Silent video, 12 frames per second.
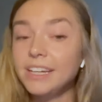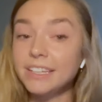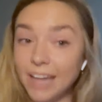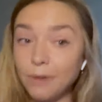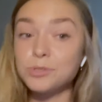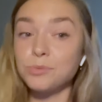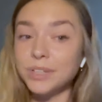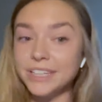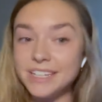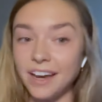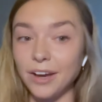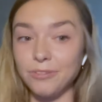that was really
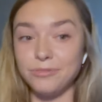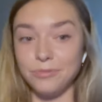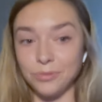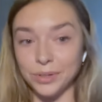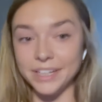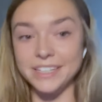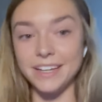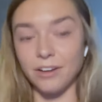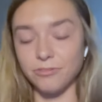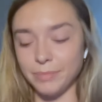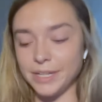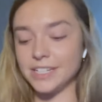tough, really
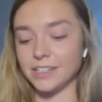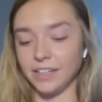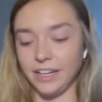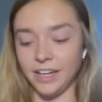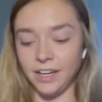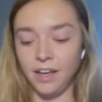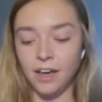tough mentally.